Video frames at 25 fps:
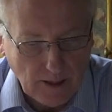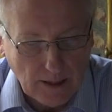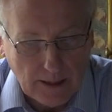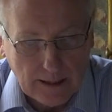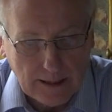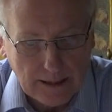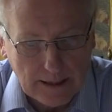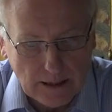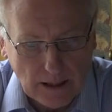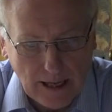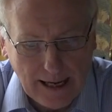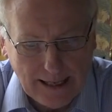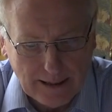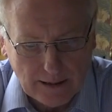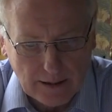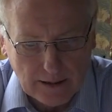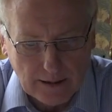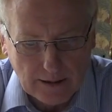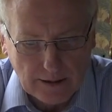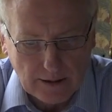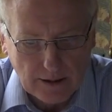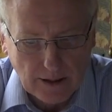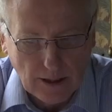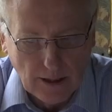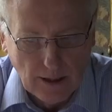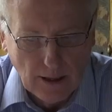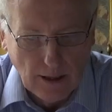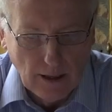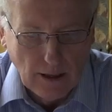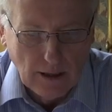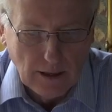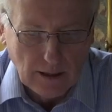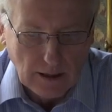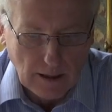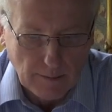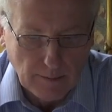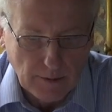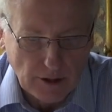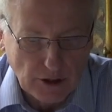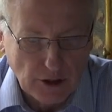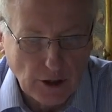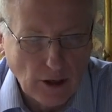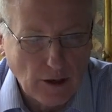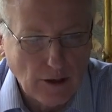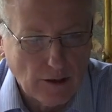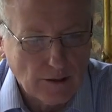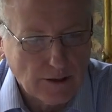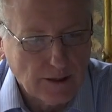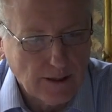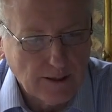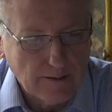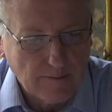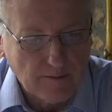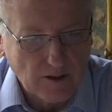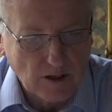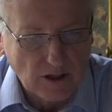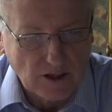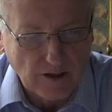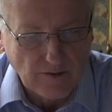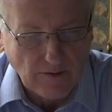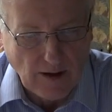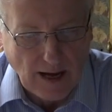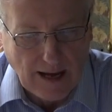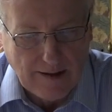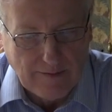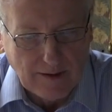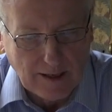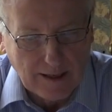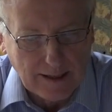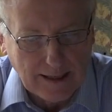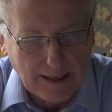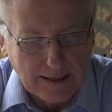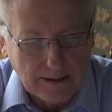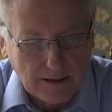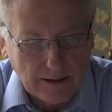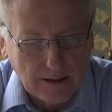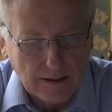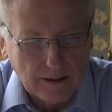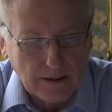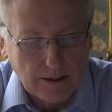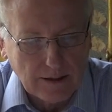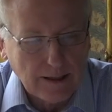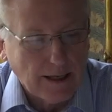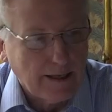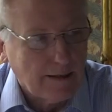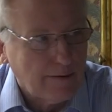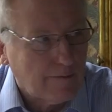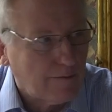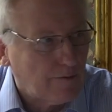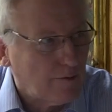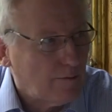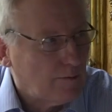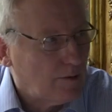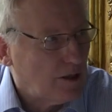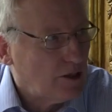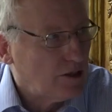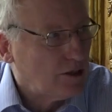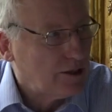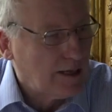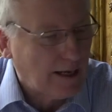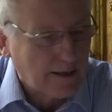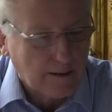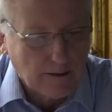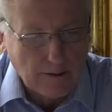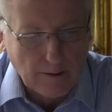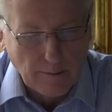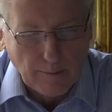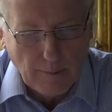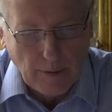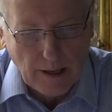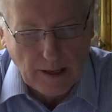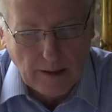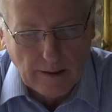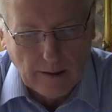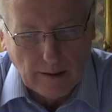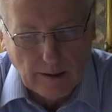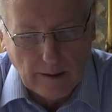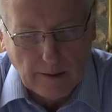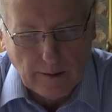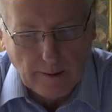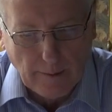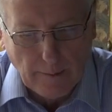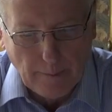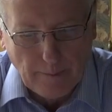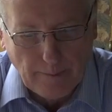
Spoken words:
and his letters. The majority of the surviving letters date from this second period.